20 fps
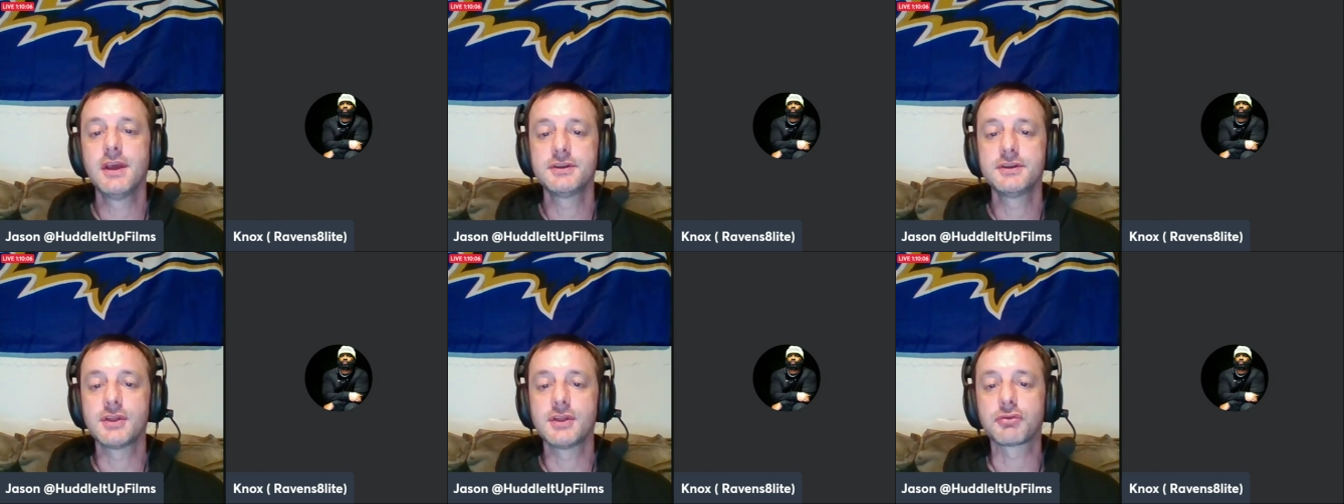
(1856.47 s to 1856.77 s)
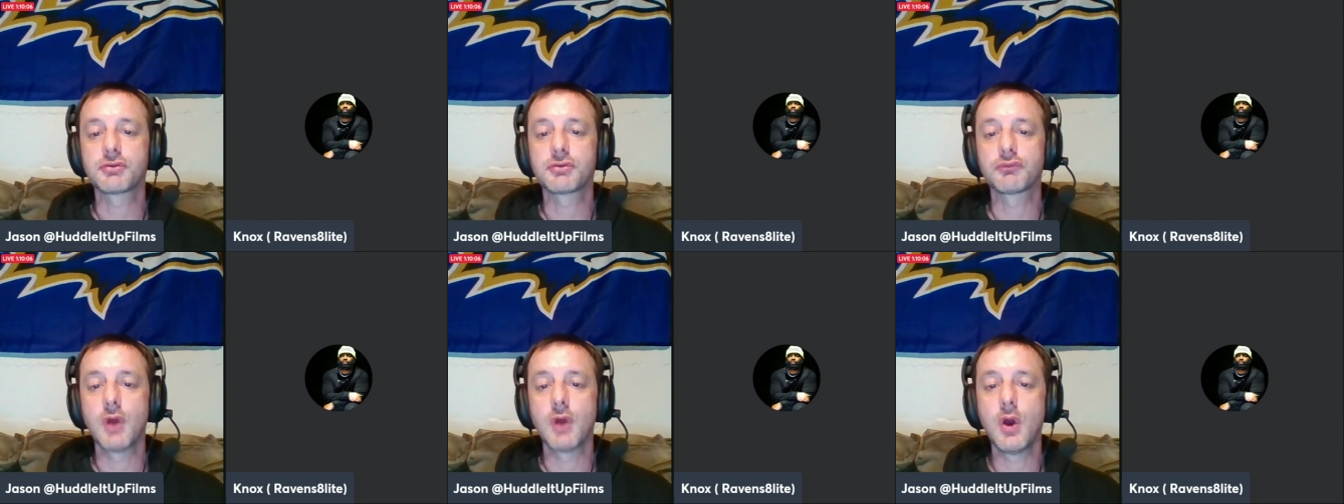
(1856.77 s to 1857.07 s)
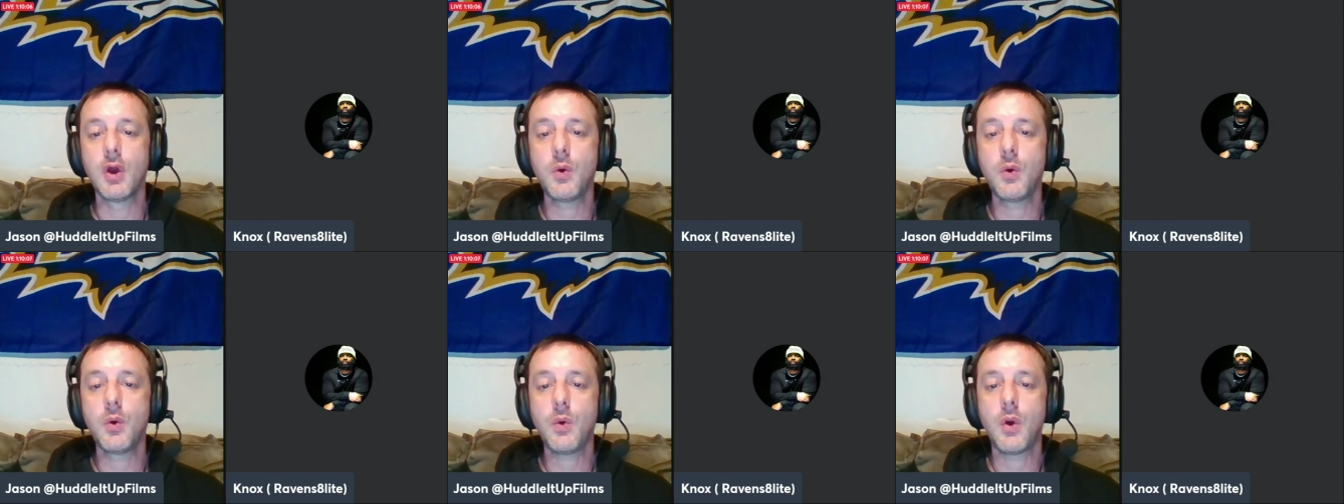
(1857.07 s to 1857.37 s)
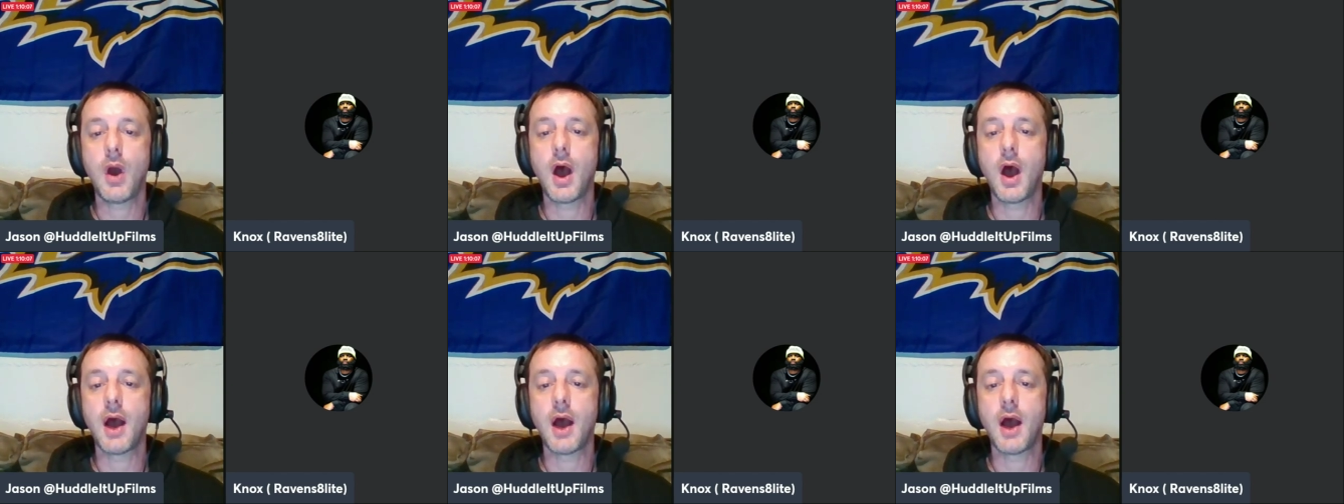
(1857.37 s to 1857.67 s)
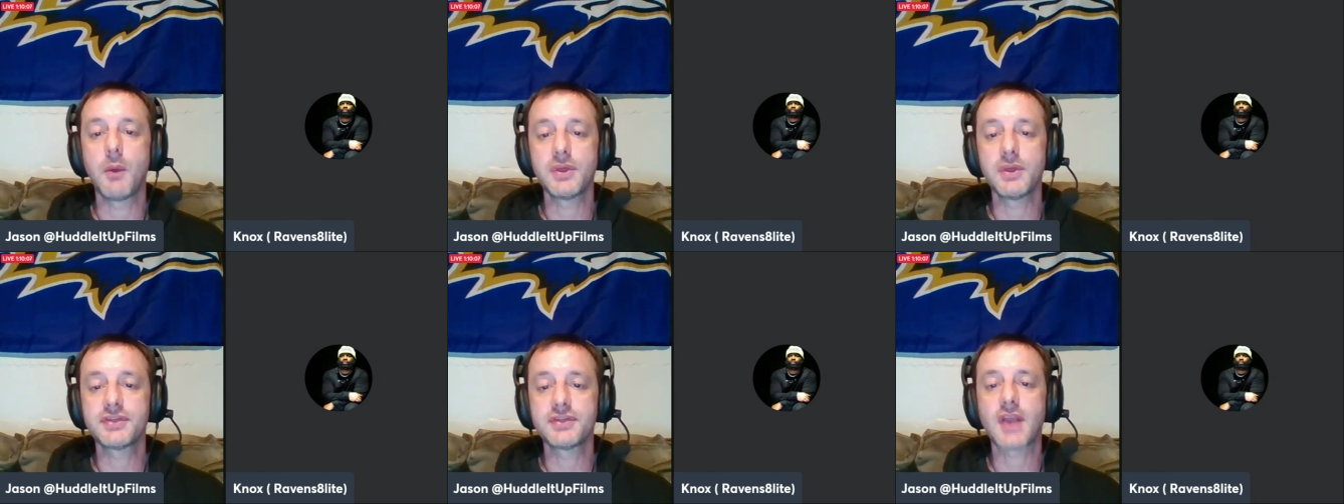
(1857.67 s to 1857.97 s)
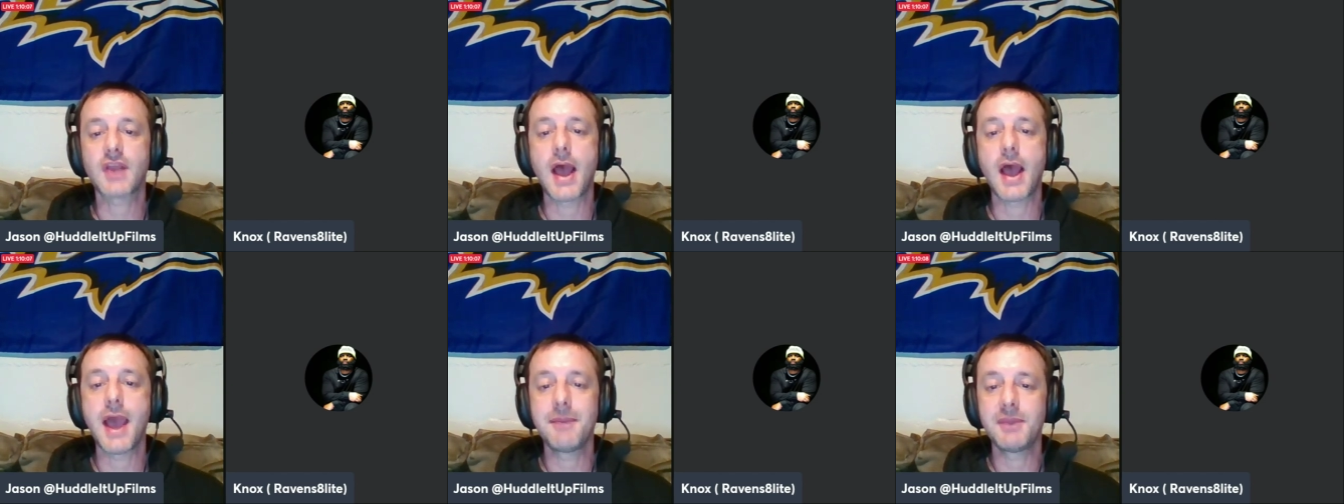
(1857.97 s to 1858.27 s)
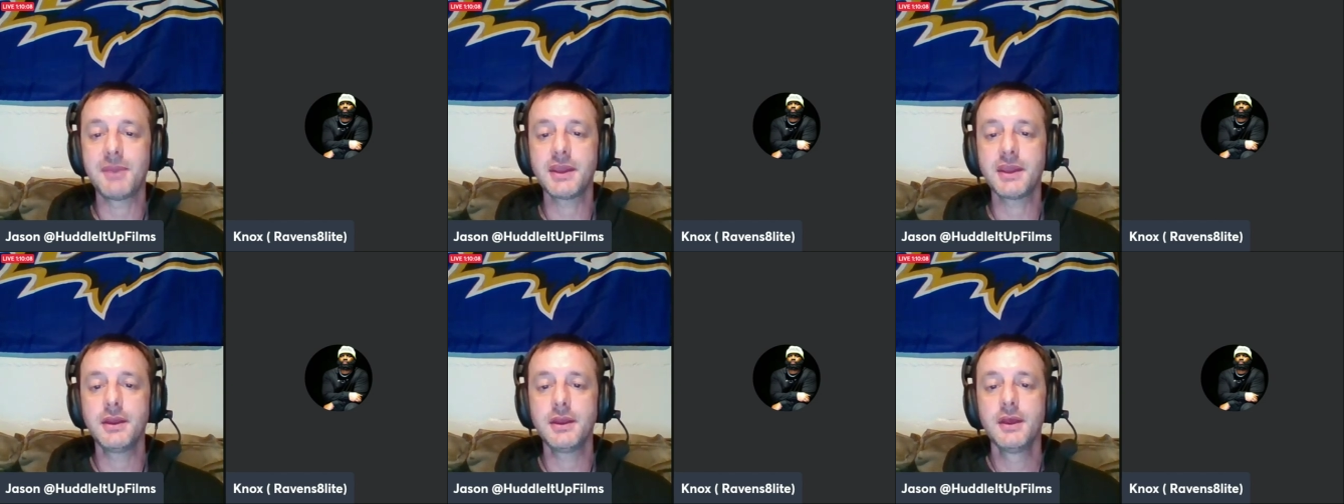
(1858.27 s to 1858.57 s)
to throw uh, with
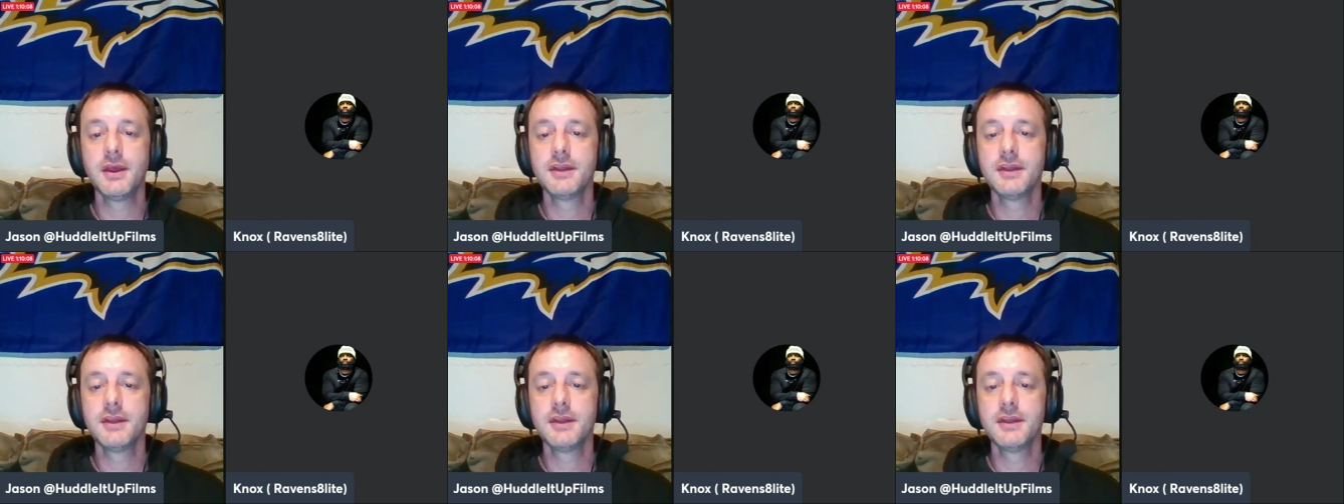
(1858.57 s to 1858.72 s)
timing,